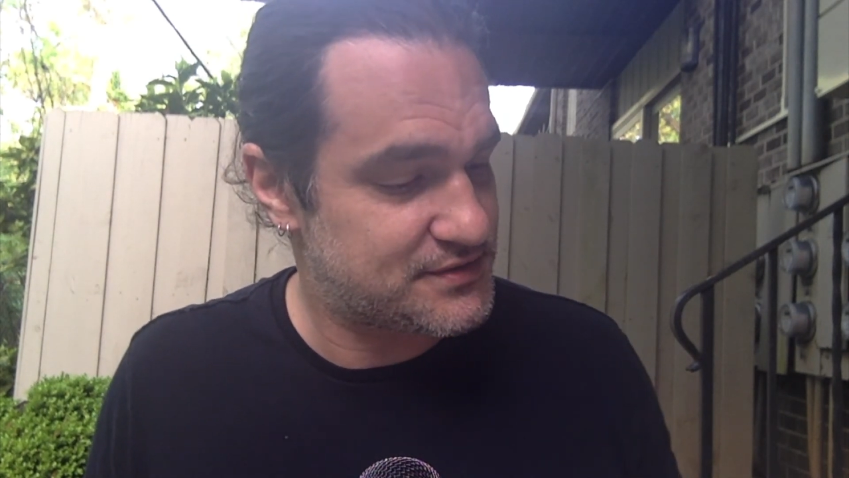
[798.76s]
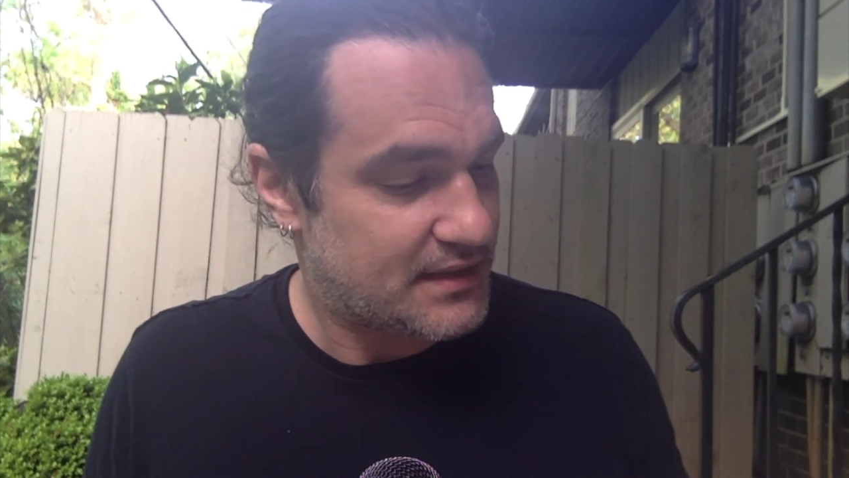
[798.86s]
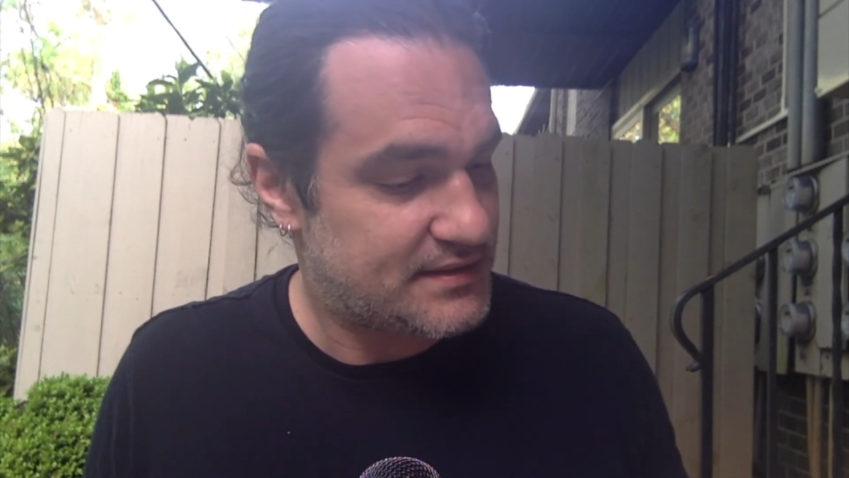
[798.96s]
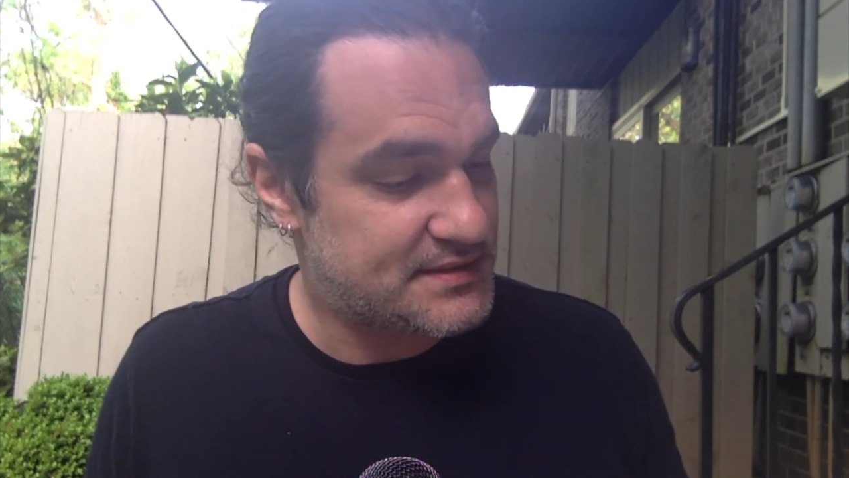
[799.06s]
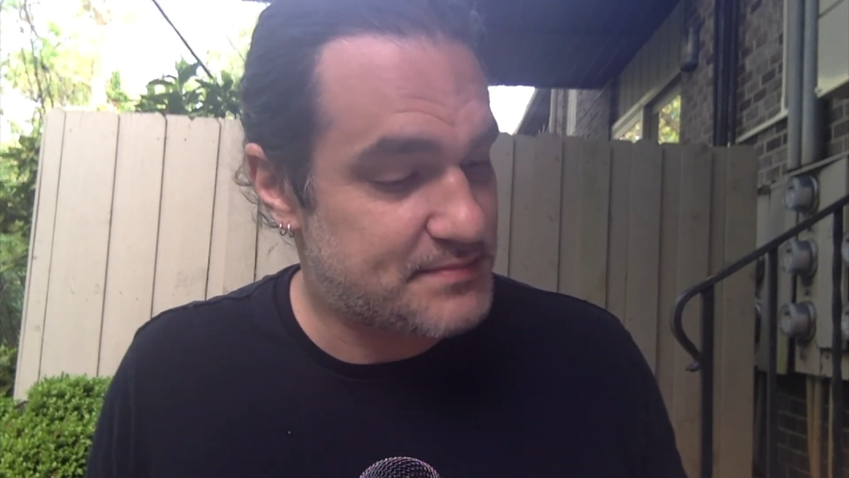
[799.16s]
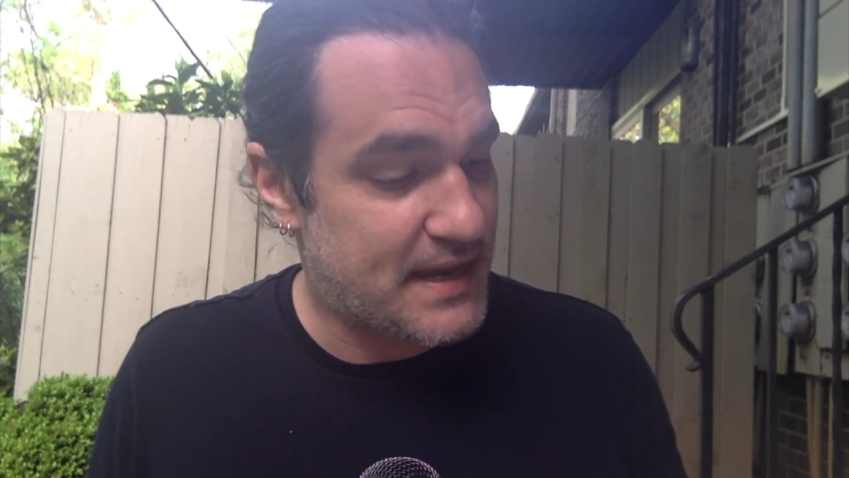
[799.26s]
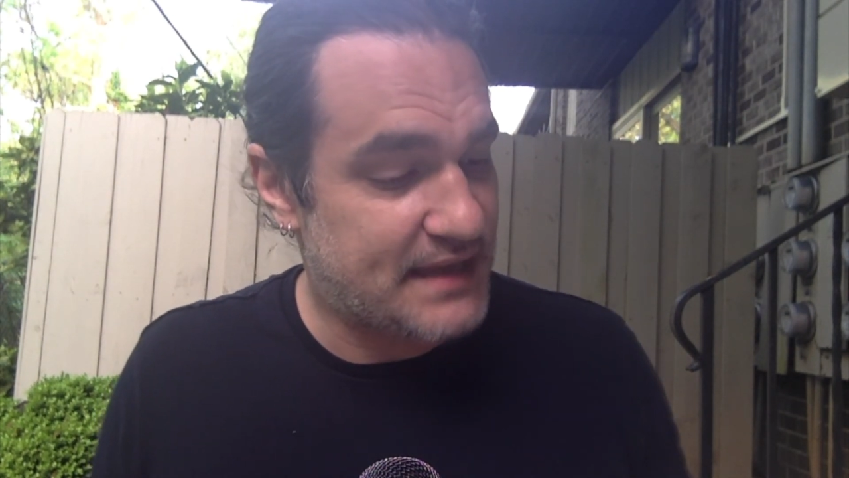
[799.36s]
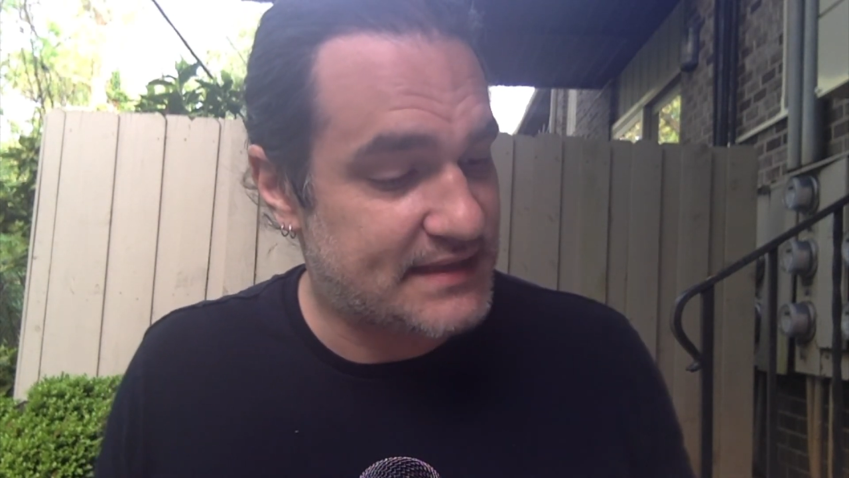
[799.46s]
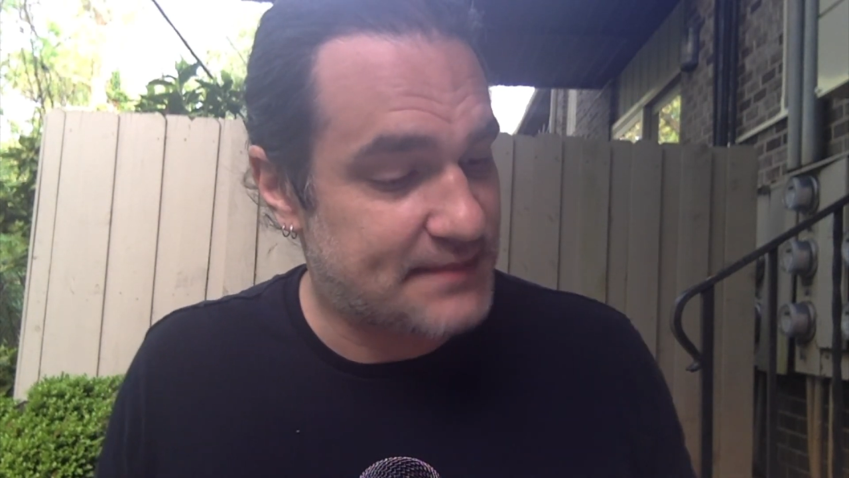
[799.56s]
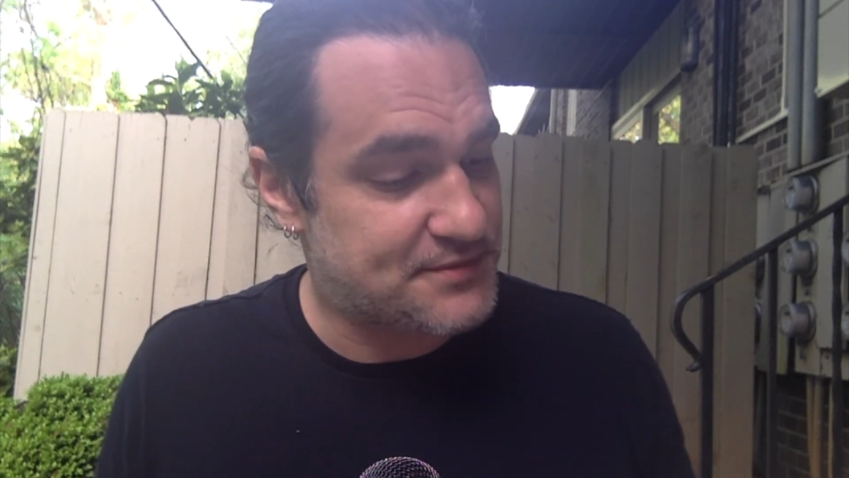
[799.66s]
This
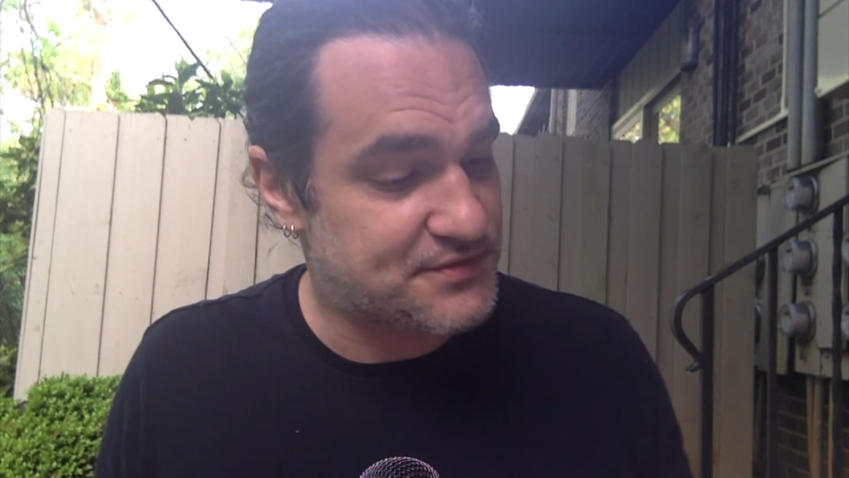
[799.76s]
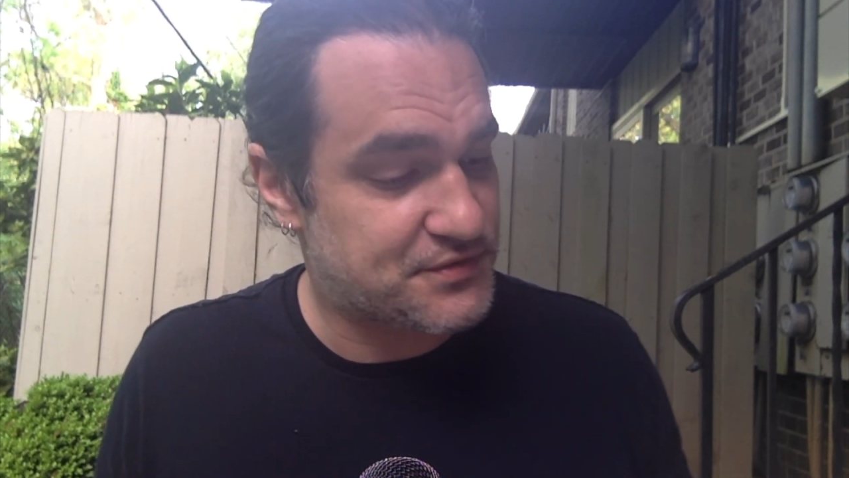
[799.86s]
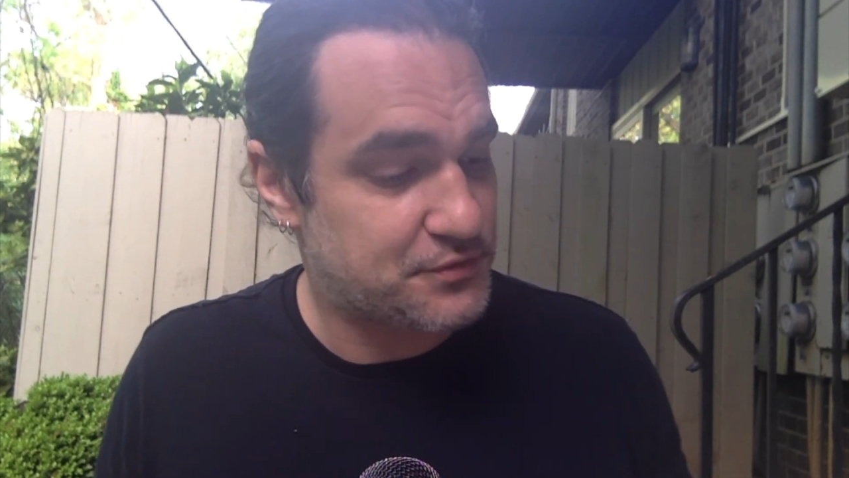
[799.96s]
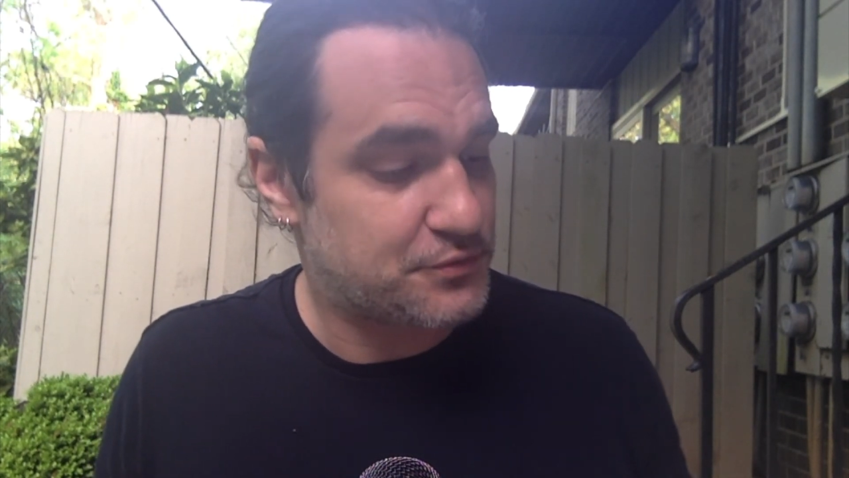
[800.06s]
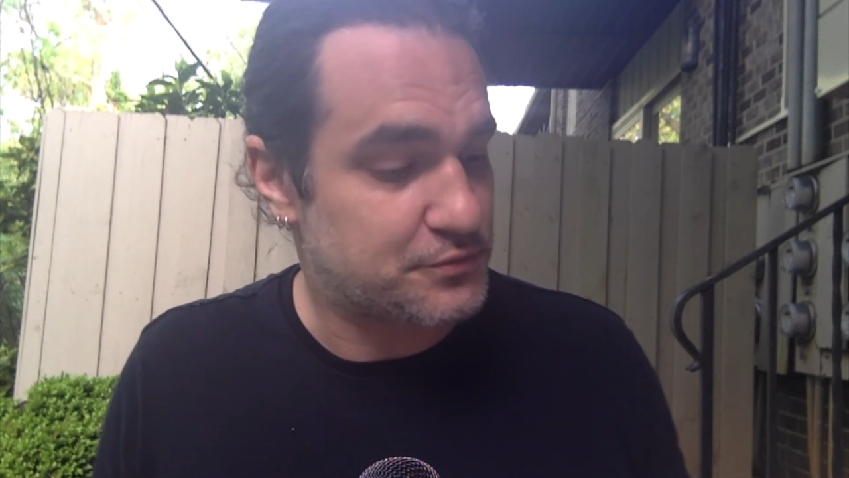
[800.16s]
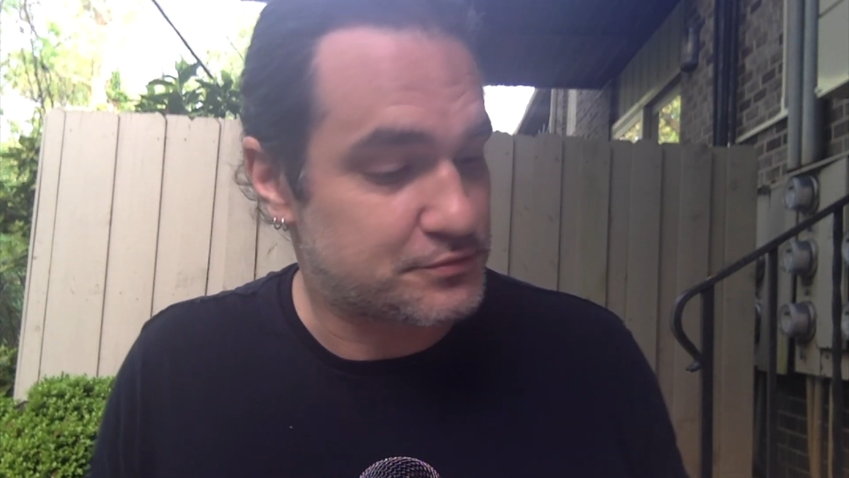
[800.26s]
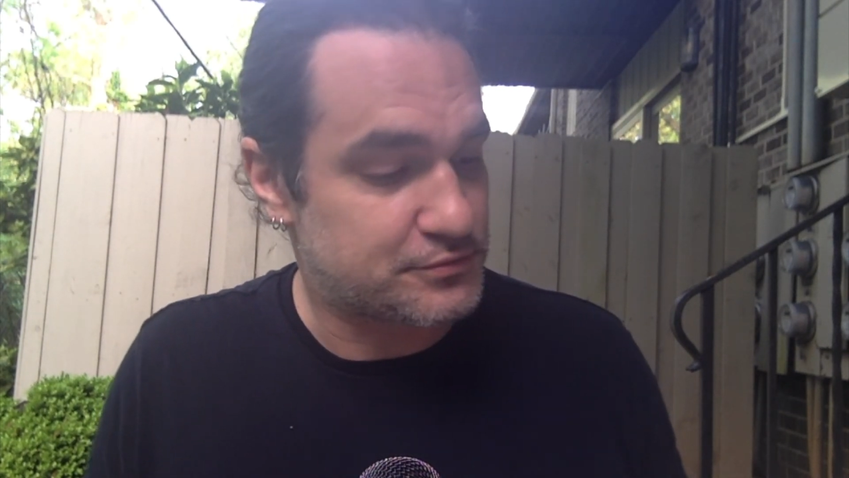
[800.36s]
man kept a school,